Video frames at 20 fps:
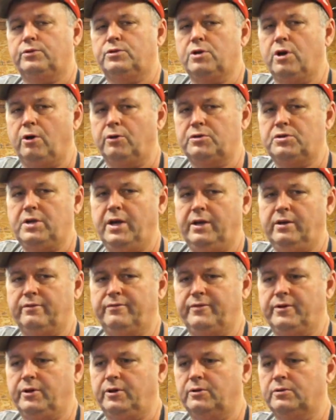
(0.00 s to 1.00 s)
Charles
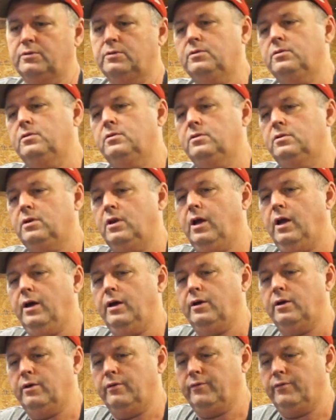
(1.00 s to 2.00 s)
Shandenfeld out